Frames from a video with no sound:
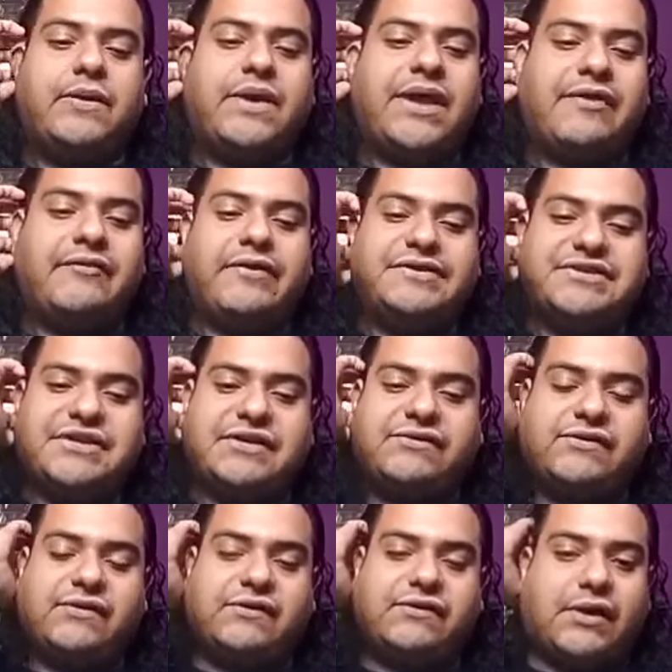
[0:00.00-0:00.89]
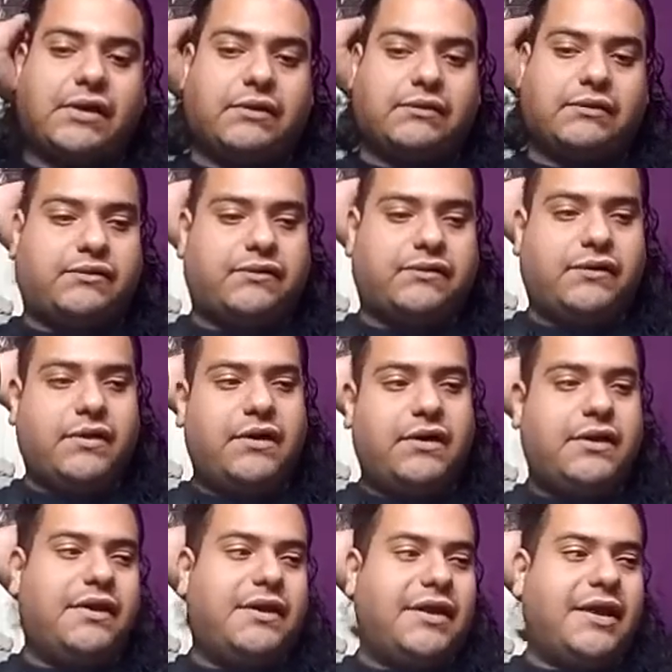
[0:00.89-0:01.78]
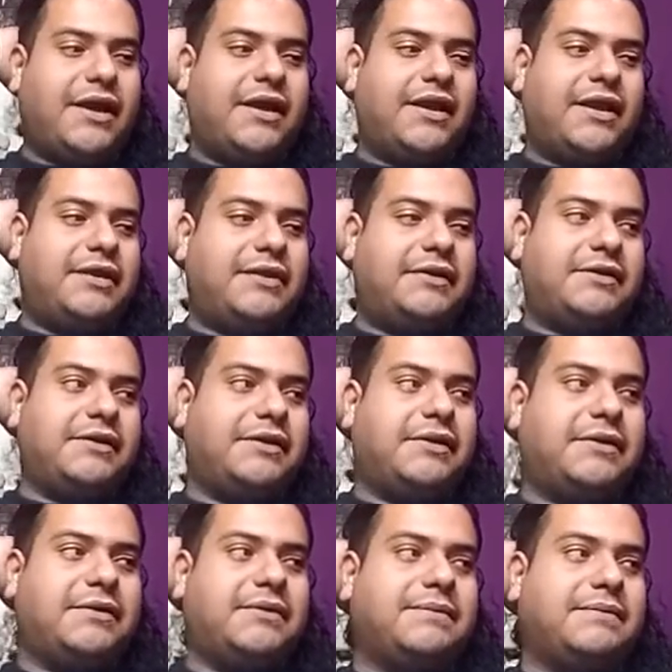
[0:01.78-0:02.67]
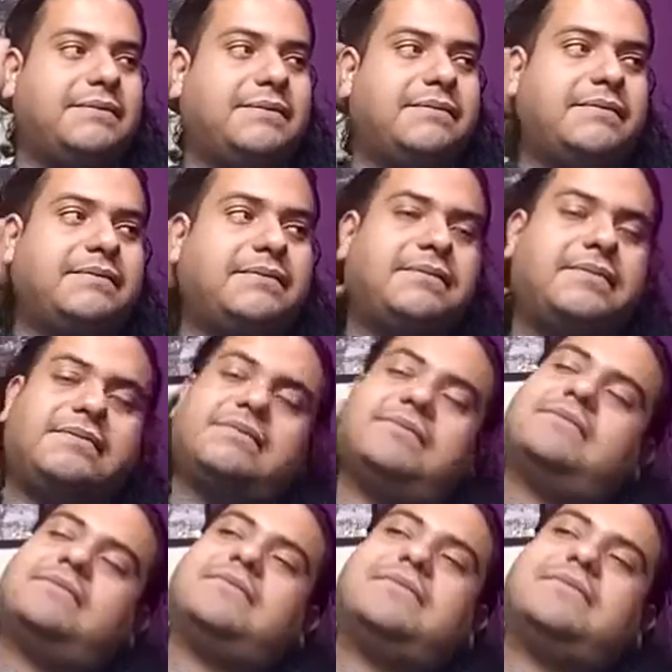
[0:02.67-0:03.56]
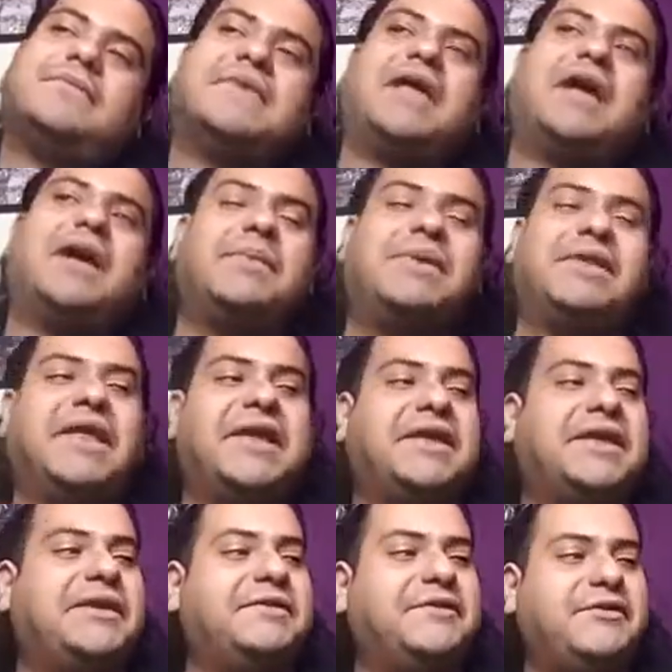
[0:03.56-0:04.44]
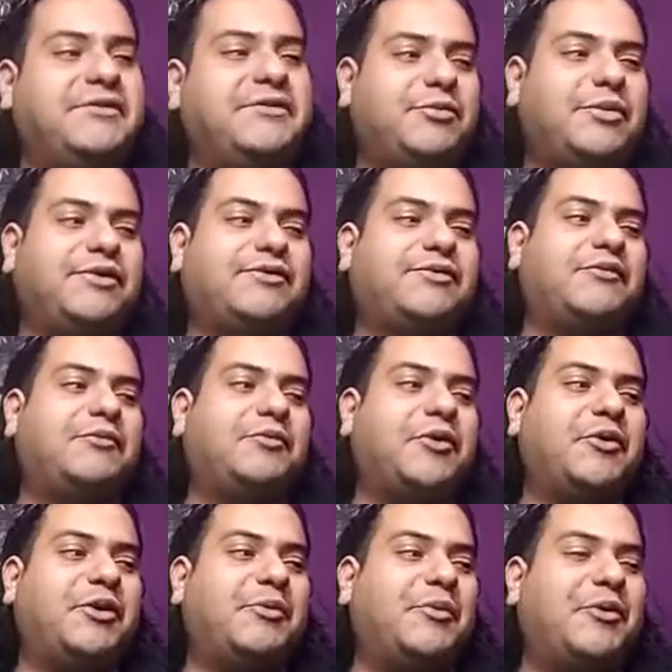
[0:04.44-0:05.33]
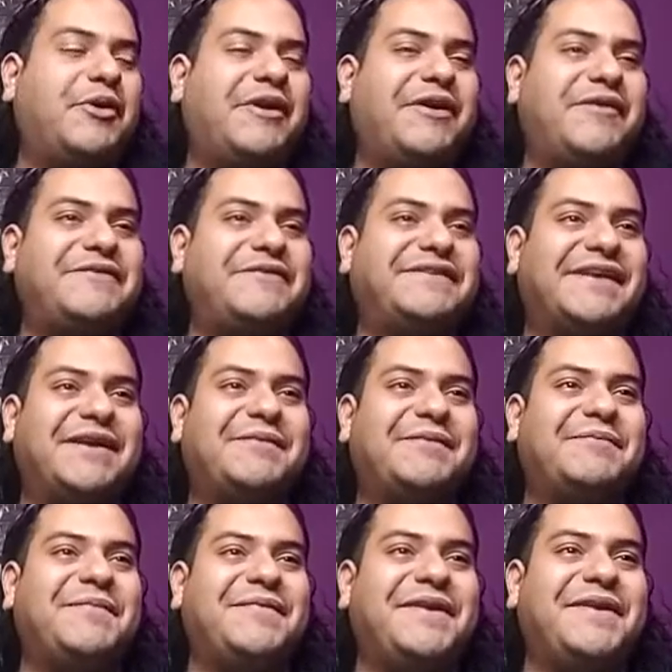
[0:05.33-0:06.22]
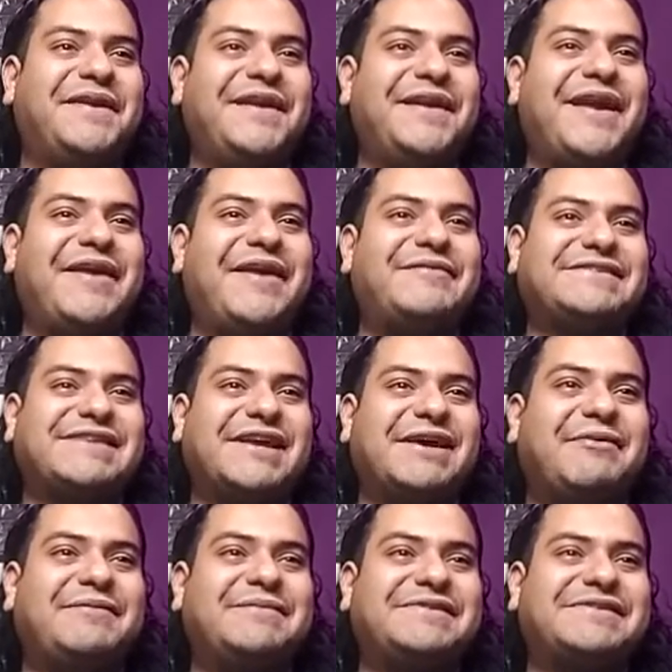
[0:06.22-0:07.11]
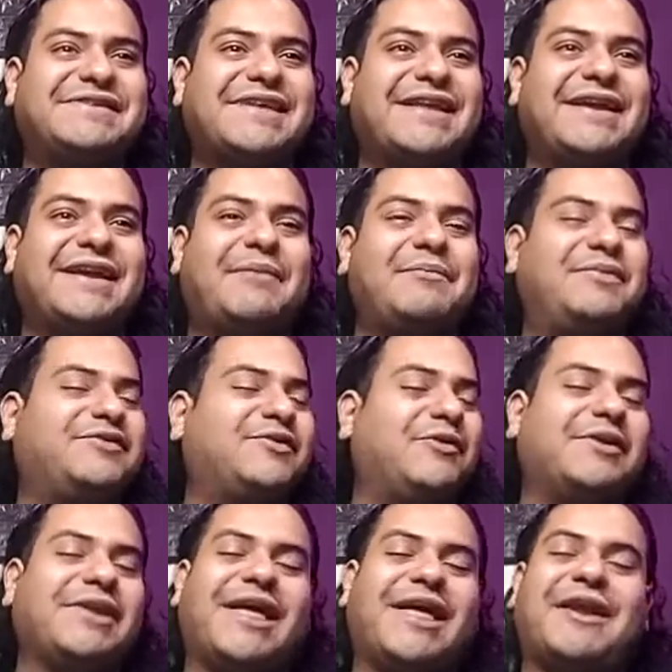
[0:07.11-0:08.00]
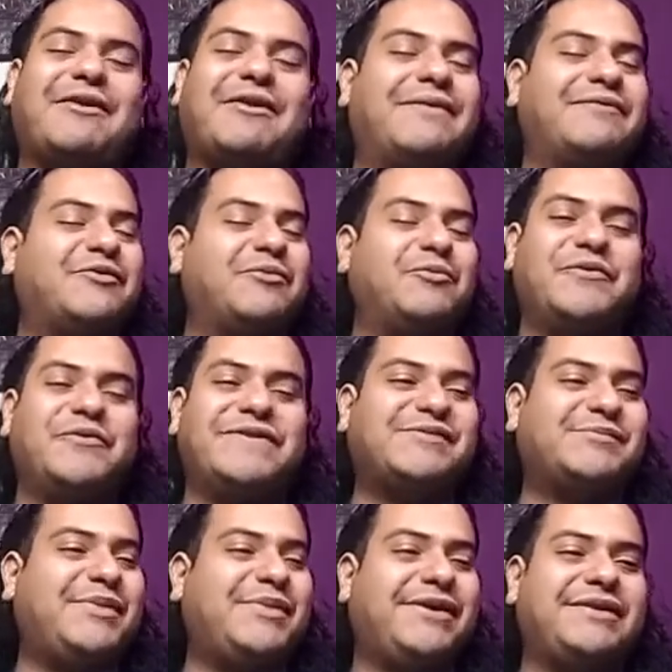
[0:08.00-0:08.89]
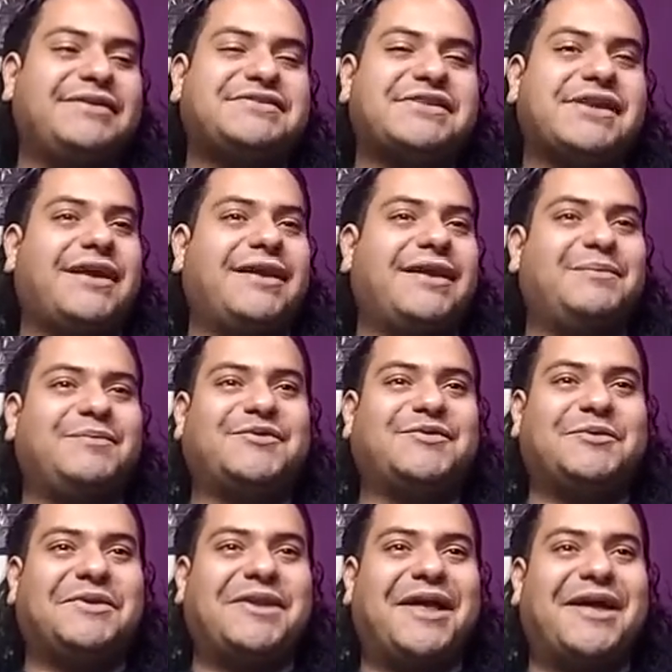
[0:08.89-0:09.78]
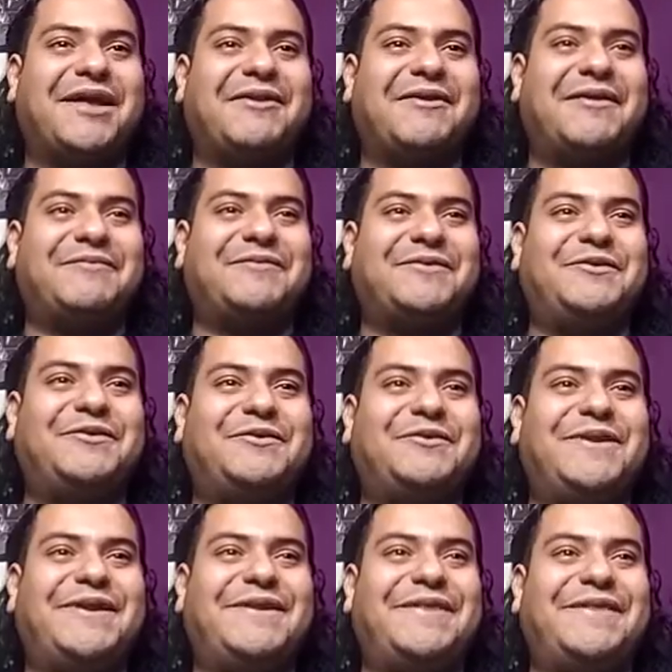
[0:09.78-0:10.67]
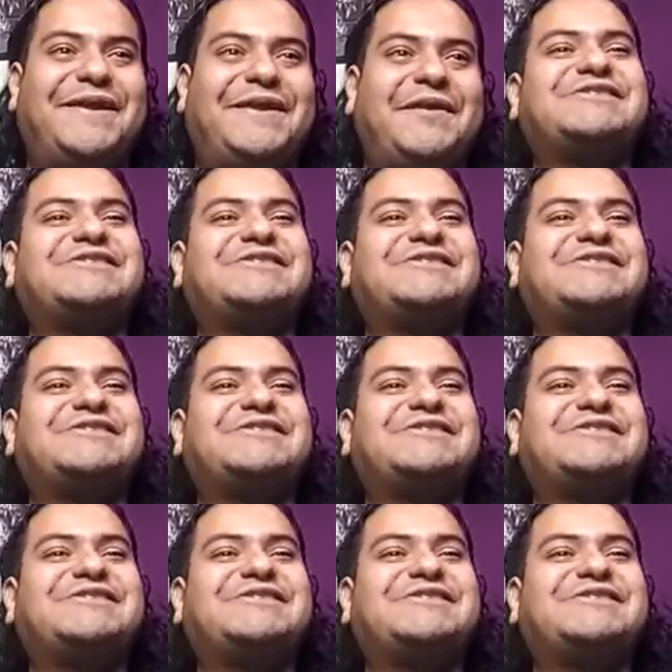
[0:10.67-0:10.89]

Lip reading: we have at JC's house, and I've been liking the 2x12 more and more every time. Every time I'm just like, I'm so glad I don't have to move this bitch. I'm so glad I don't have to do anything.